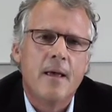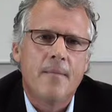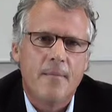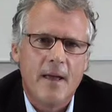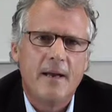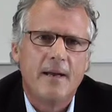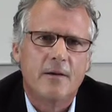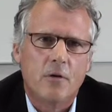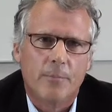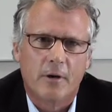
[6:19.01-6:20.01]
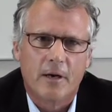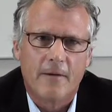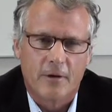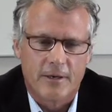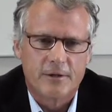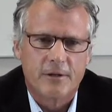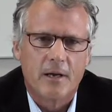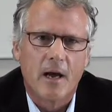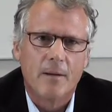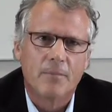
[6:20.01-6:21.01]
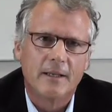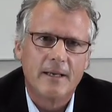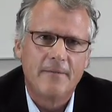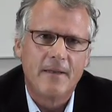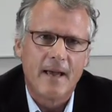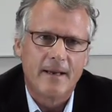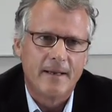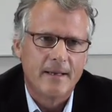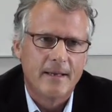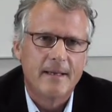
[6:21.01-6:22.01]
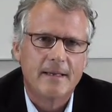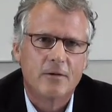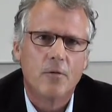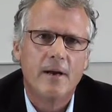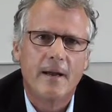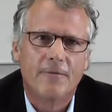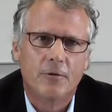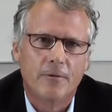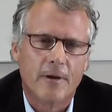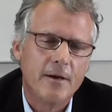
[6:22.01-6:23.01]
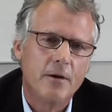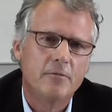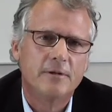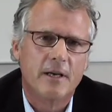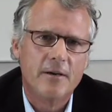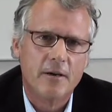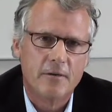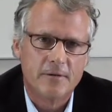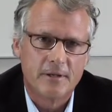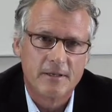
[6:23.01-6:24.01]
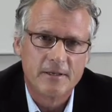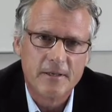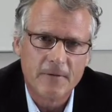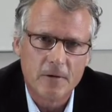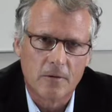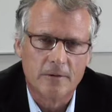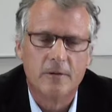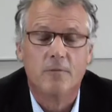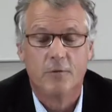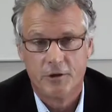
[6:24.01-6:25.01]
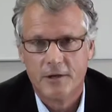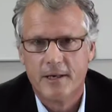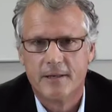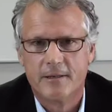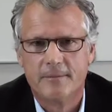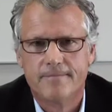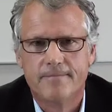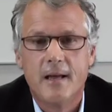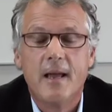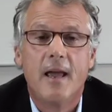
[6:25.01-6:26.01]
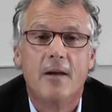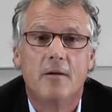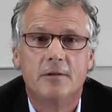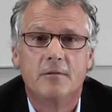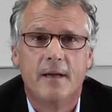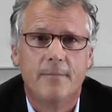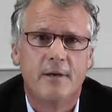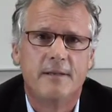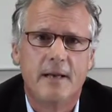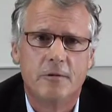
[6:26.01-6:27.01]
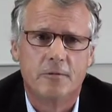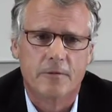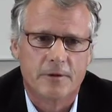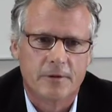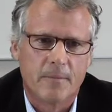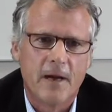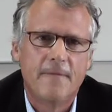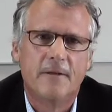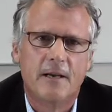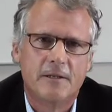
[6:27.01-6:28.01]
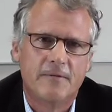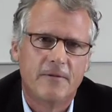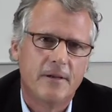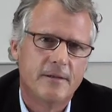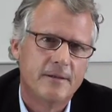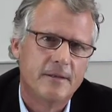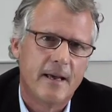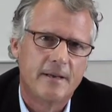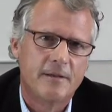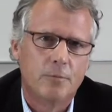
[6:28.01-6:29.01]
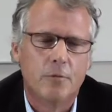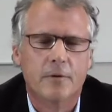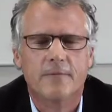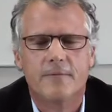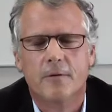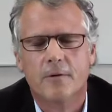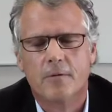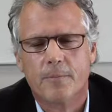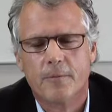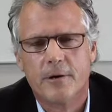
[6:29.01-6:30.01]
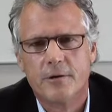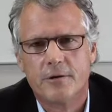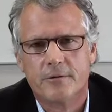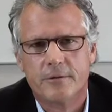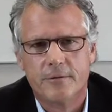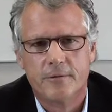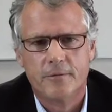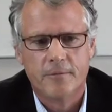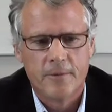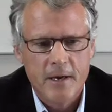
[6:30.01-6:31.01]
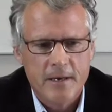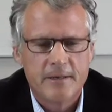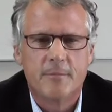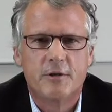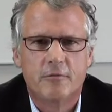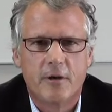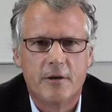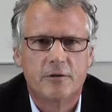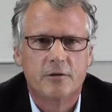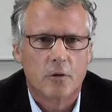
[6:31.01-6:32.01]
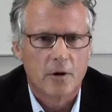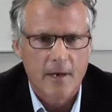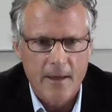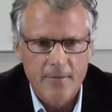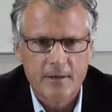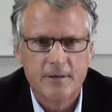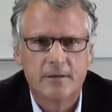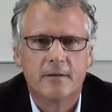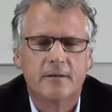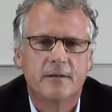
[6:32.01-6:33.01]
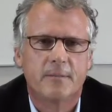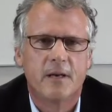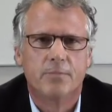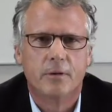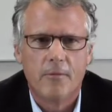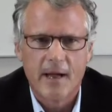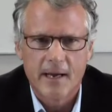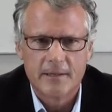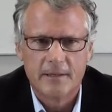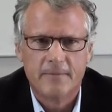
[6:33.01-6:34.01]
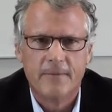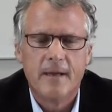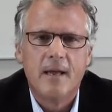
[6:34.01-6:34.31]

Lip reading: Many in corporate governance believe that going after unknowns is difficult, which it is, and also can be dangerous. My philosophy is that it's important for a corporation to demonstrate strong ethics, to be proactive,